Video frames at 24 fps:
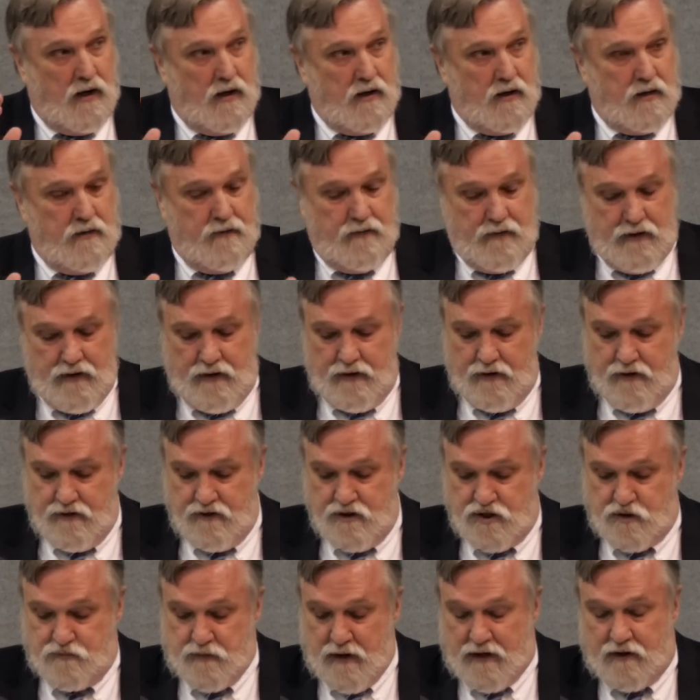uh,
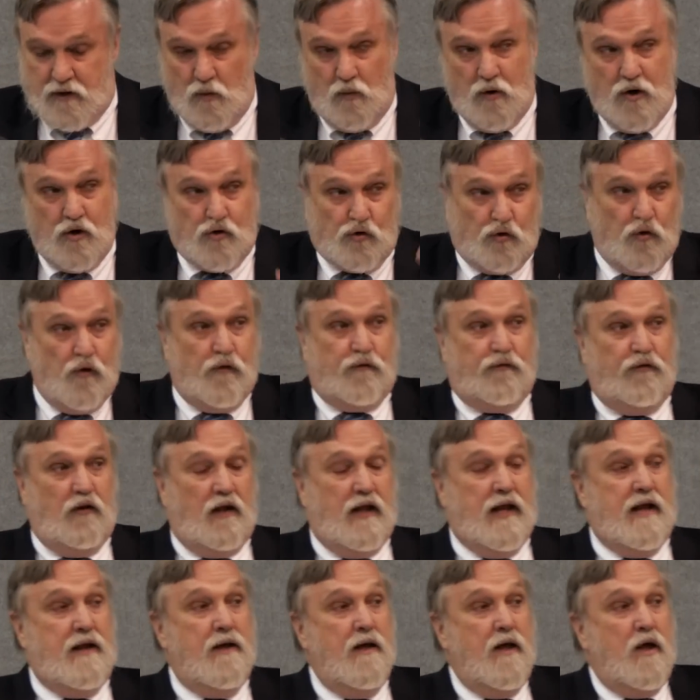uh, speak the word
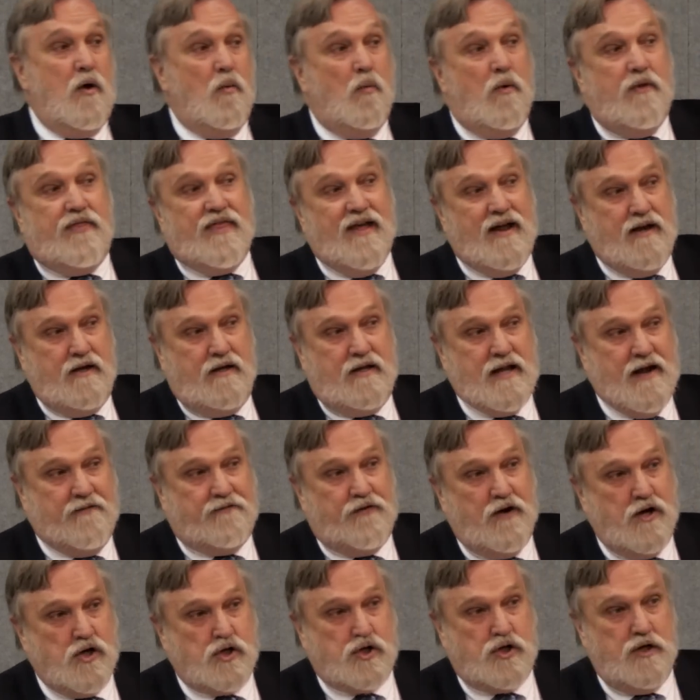truthfully with that
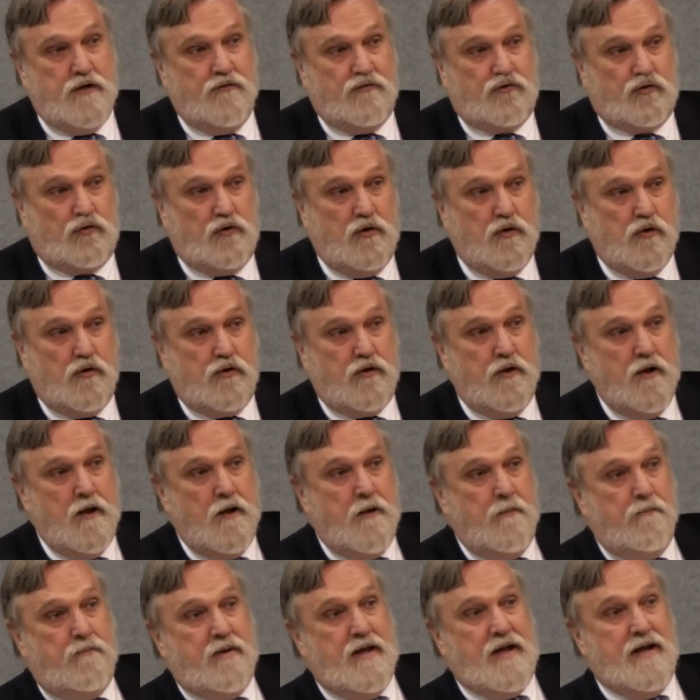definition of truth
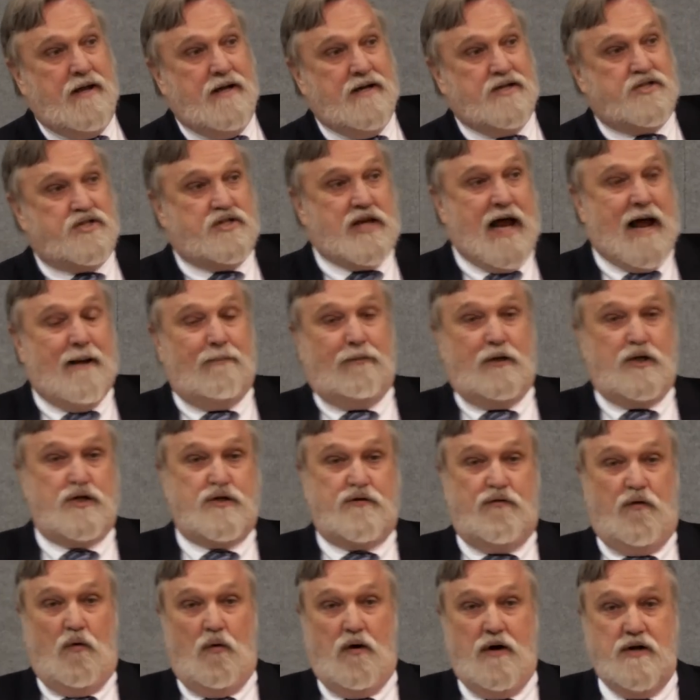being
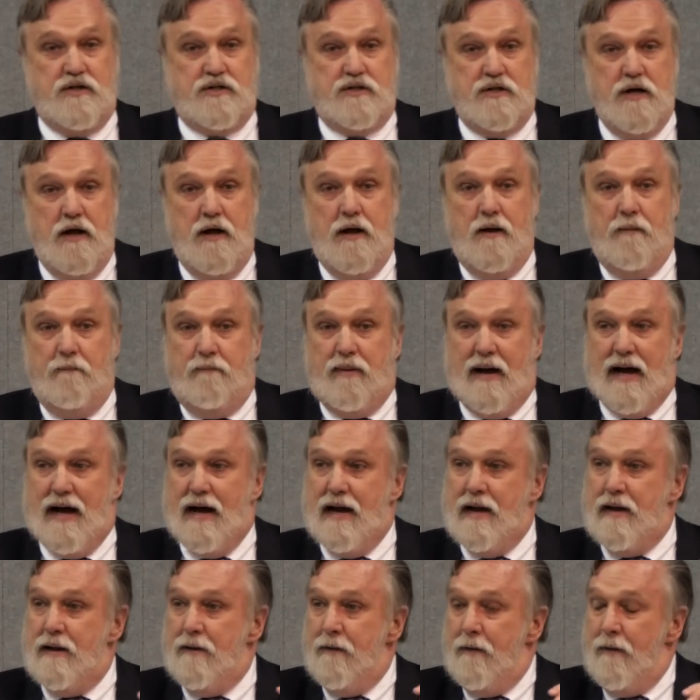established for us
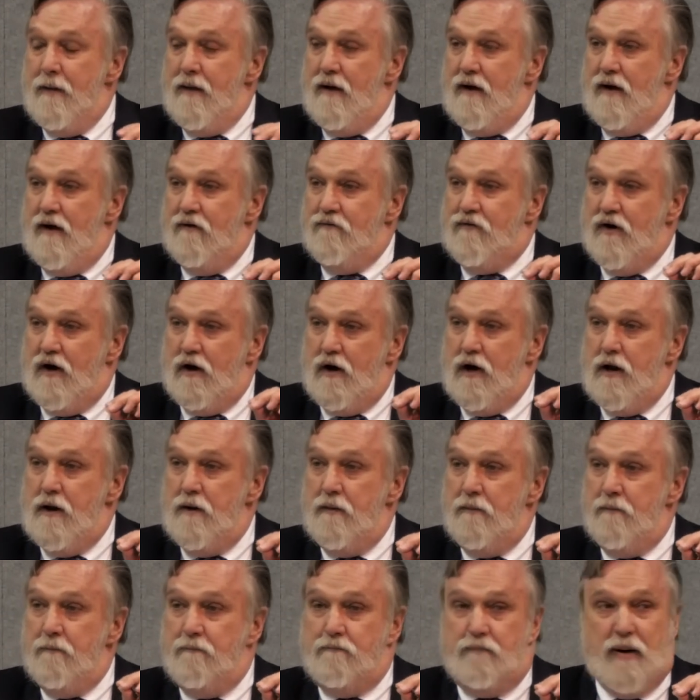by a
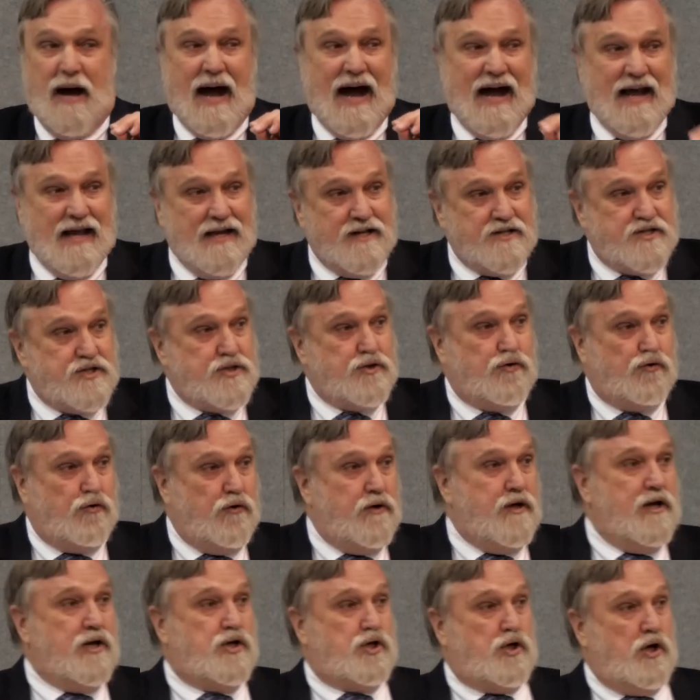very pious
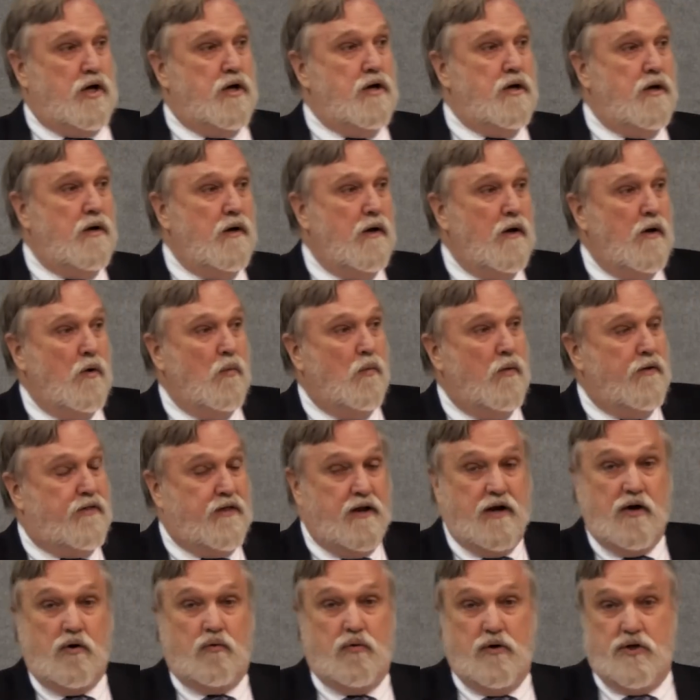tradition
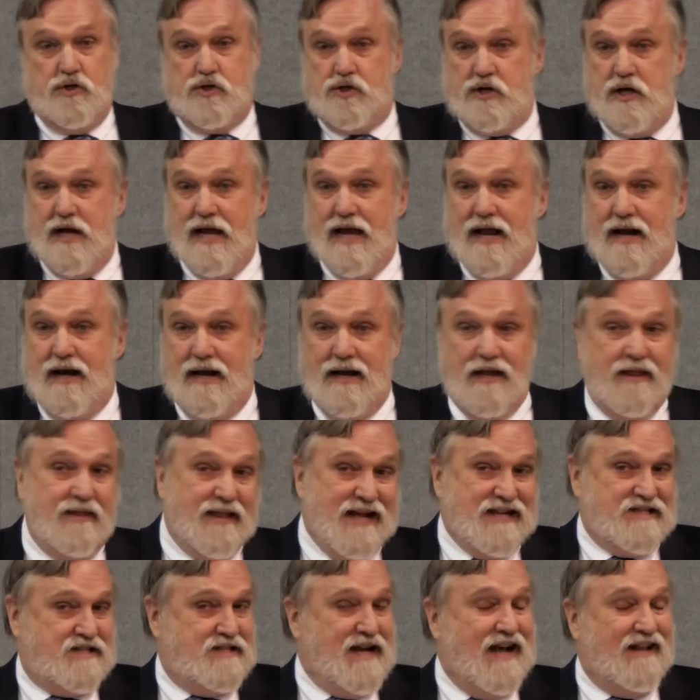within Christianity.
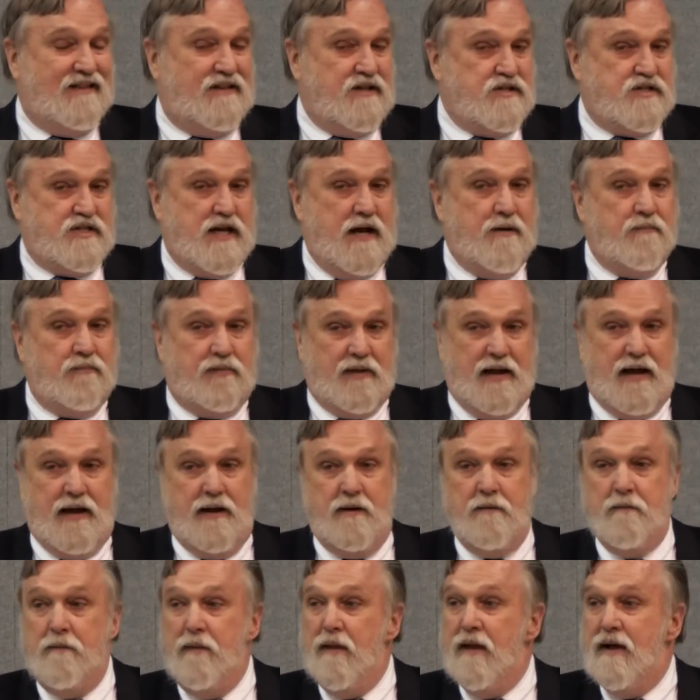That's not the same
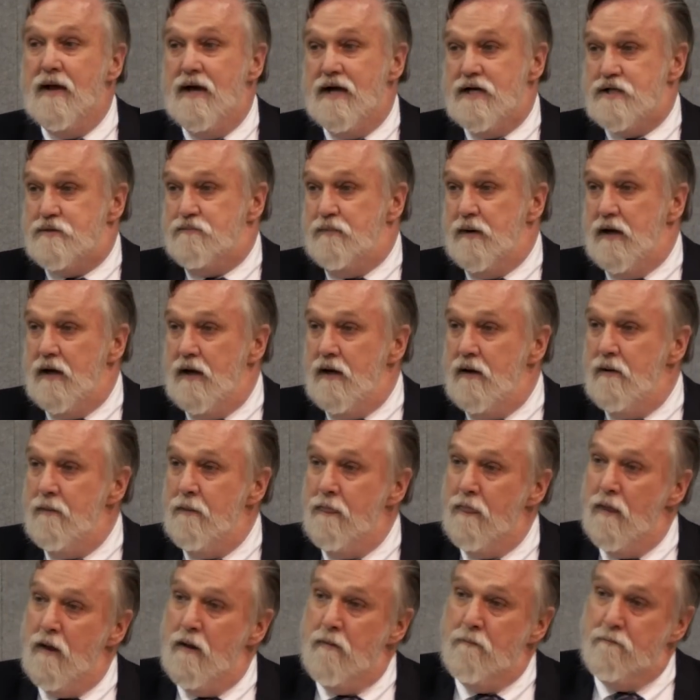thing as
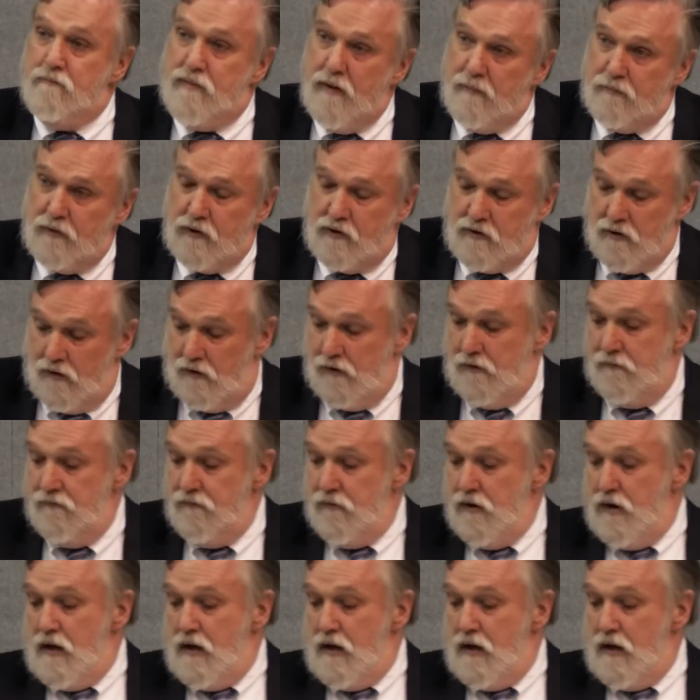being biblical.